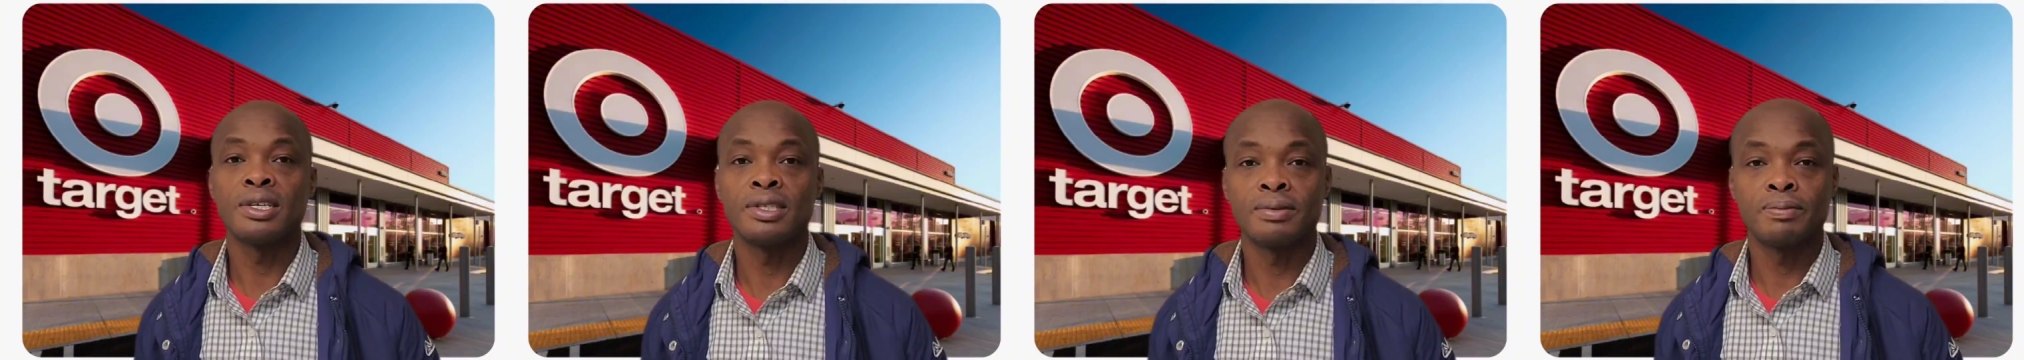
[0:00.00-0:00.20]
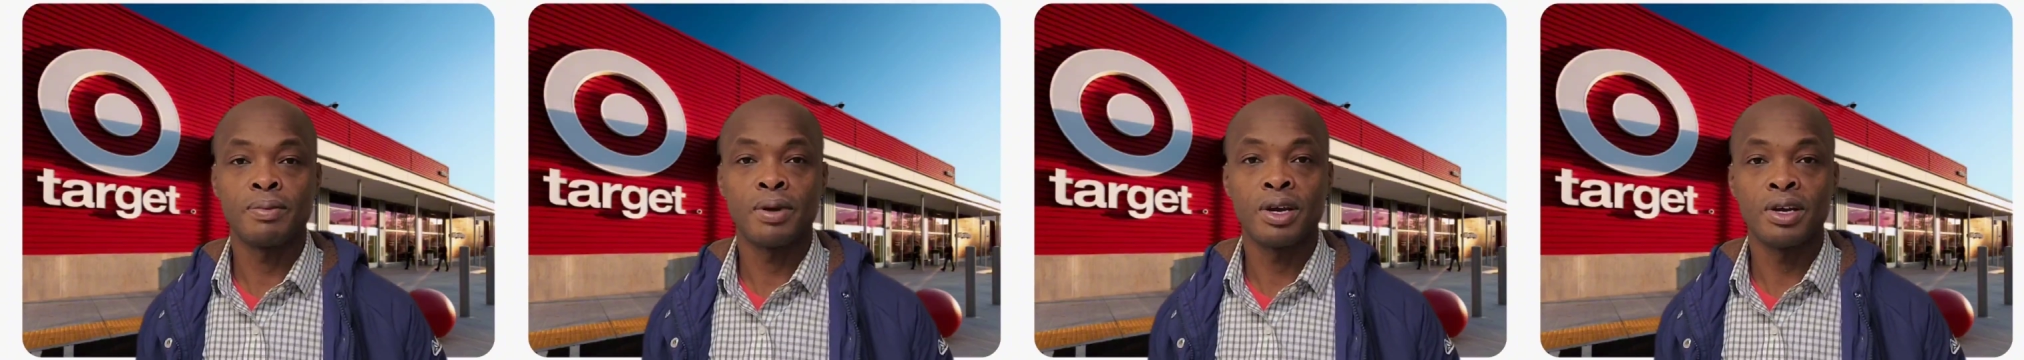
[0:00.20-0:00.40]

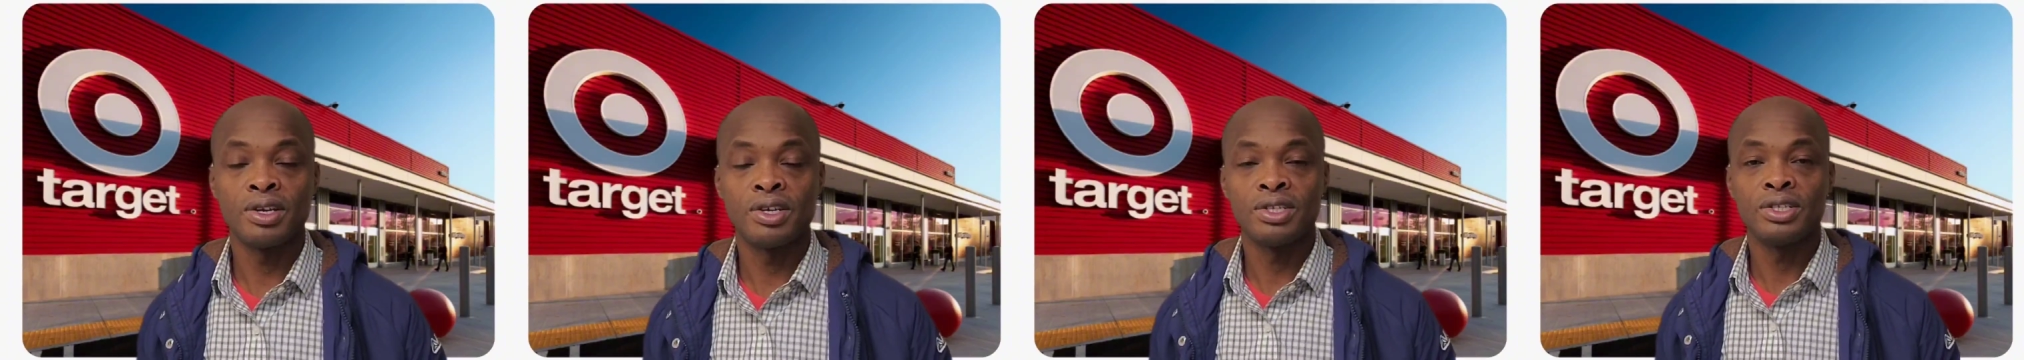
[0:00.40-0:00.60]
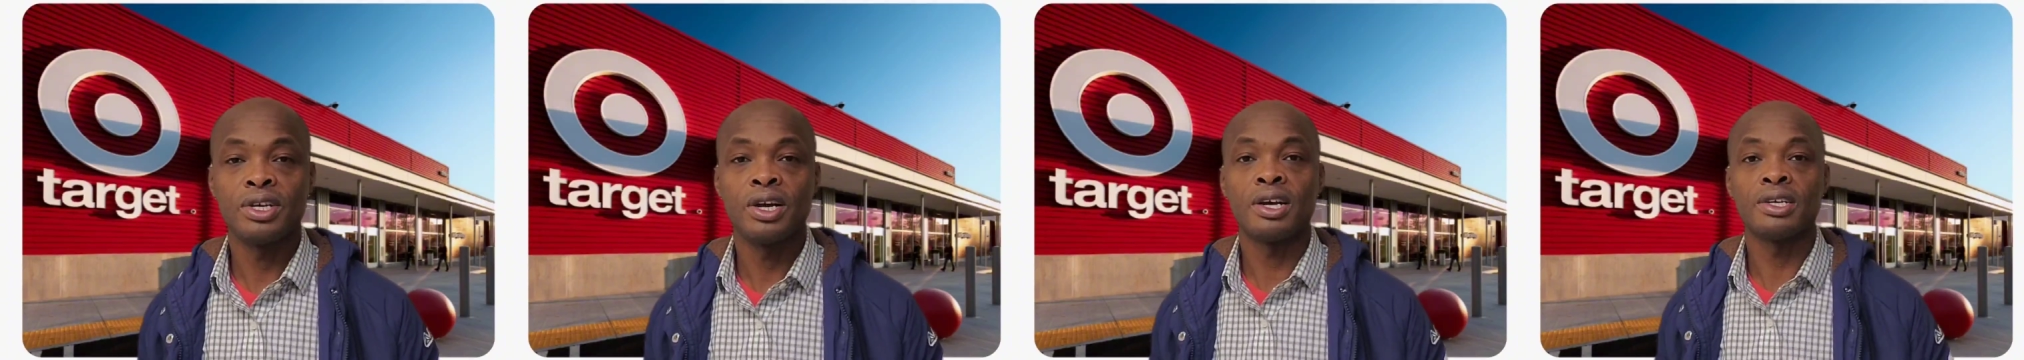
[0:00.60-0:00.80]

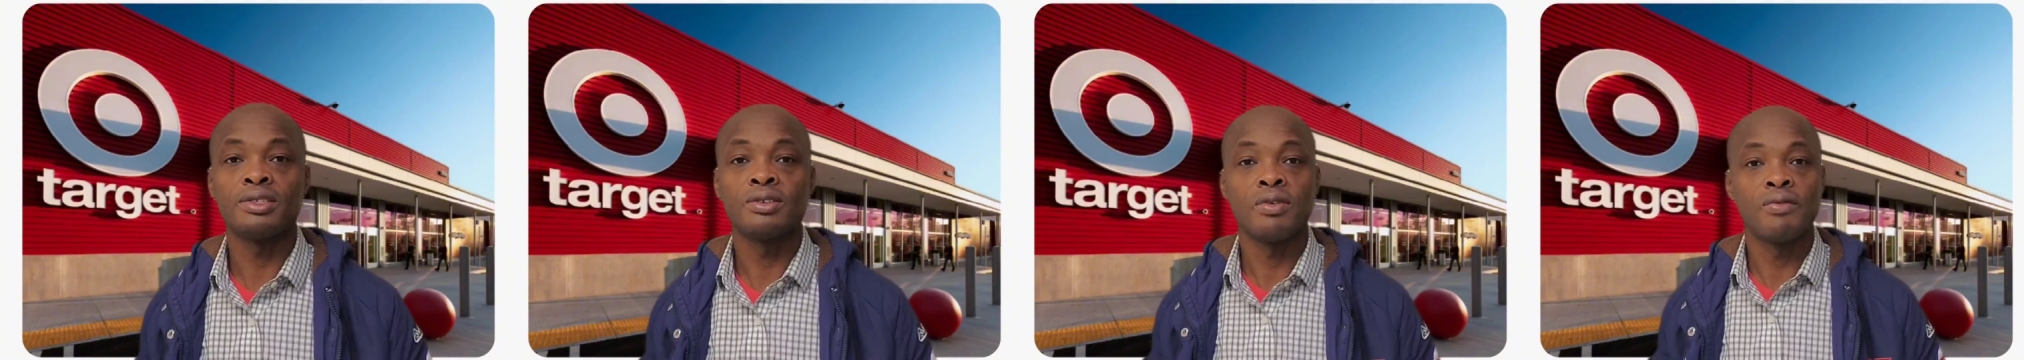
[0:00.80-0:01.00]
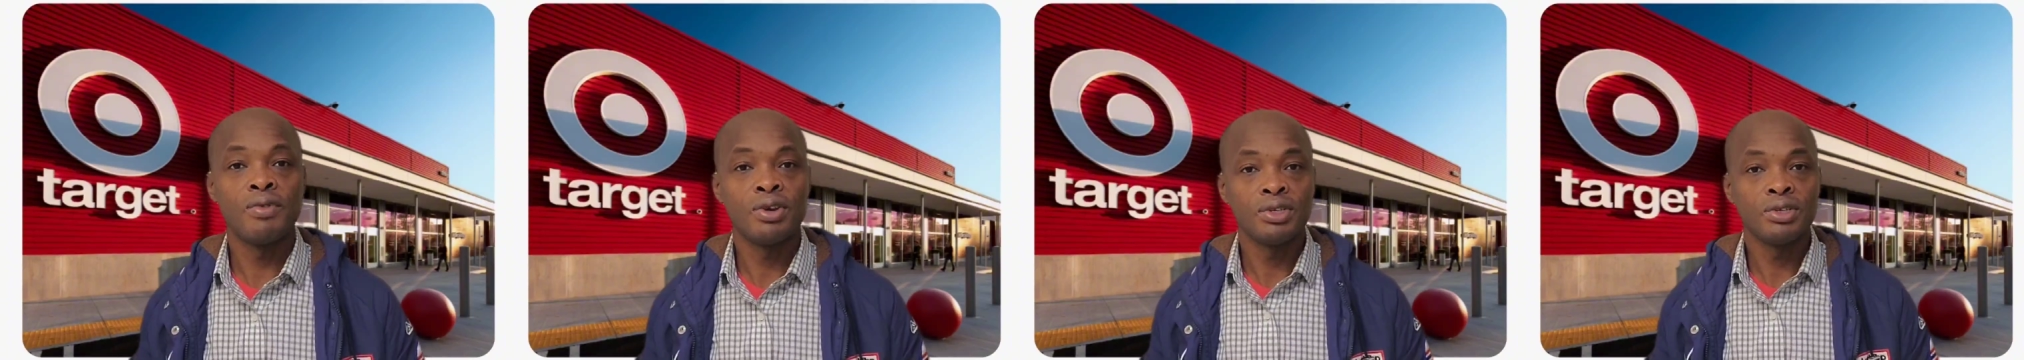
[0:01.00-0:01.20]
Spanish as
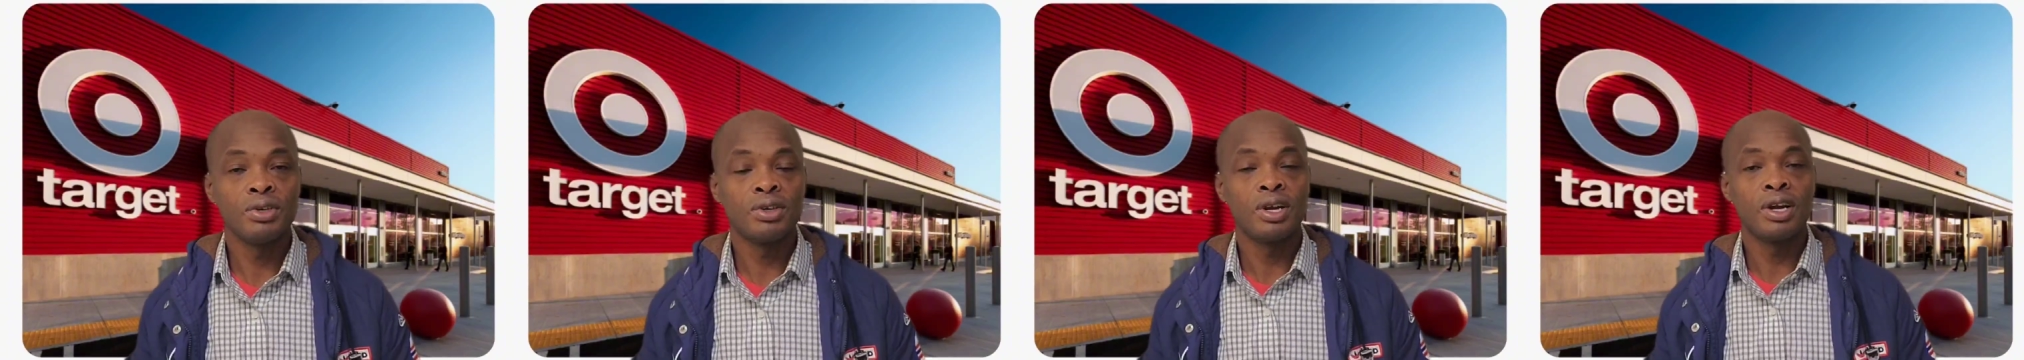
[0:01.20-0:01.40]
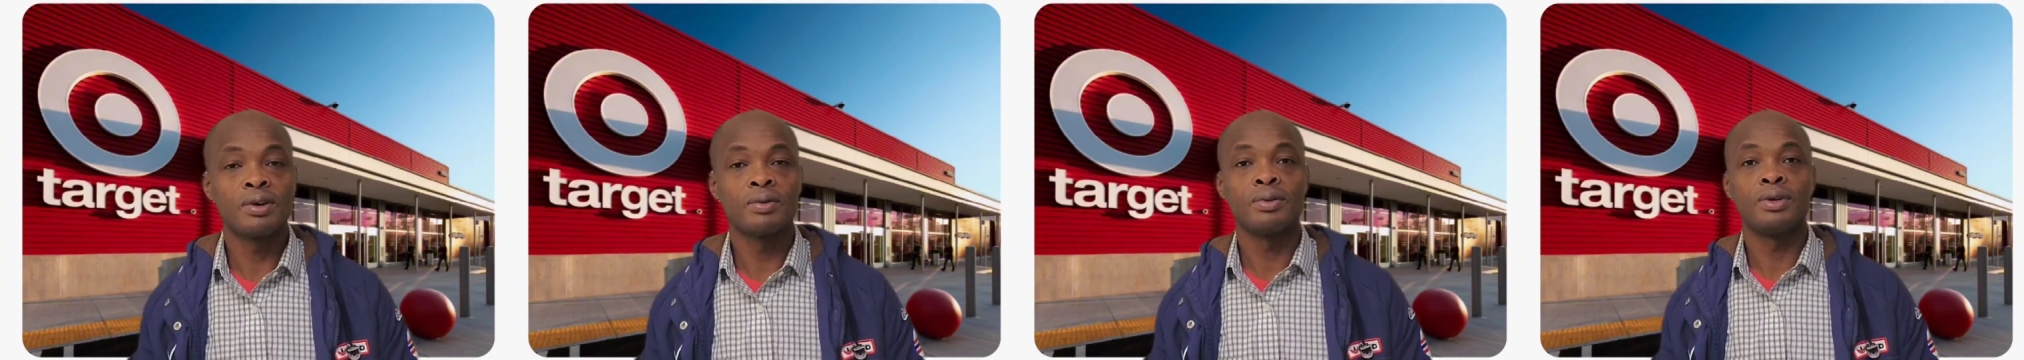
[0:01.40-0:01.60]
official
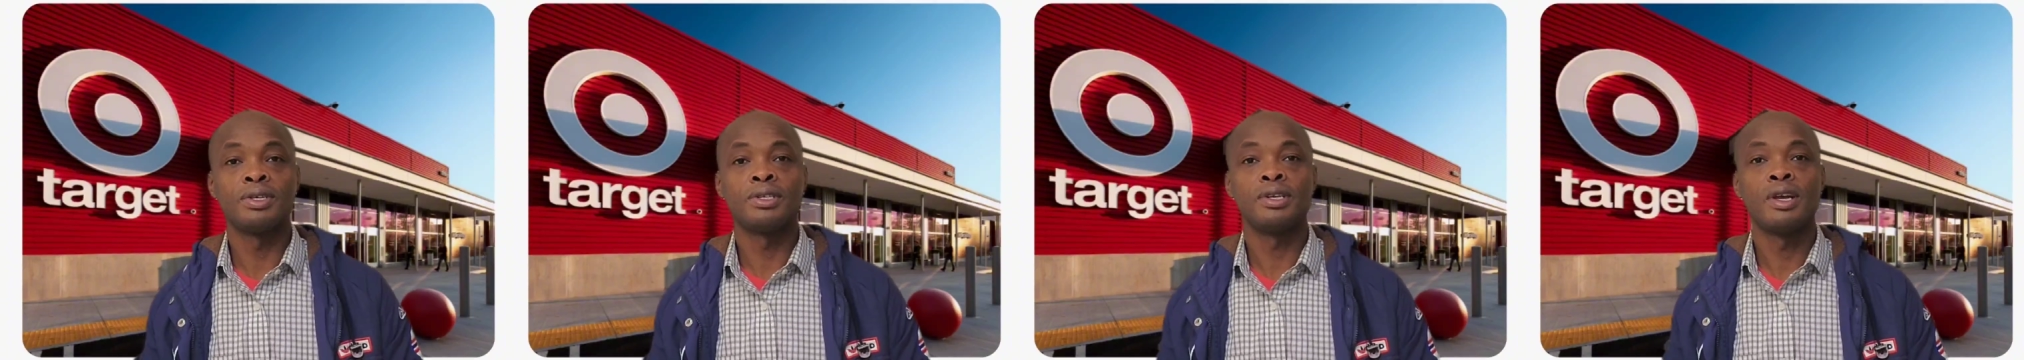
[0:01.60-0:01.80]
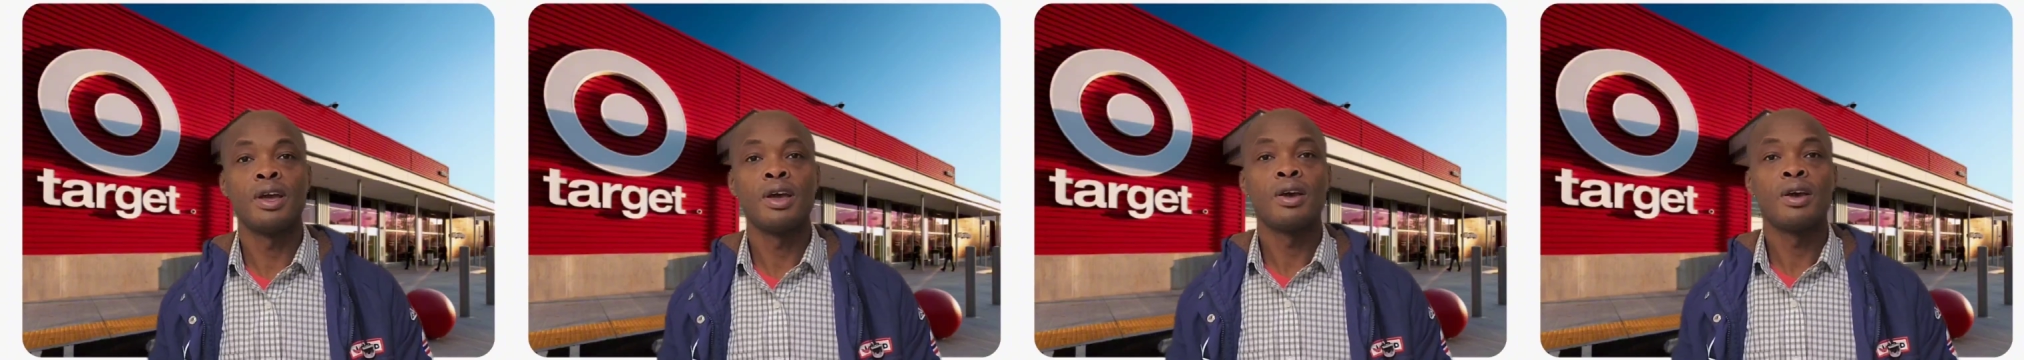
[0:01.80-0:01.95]
language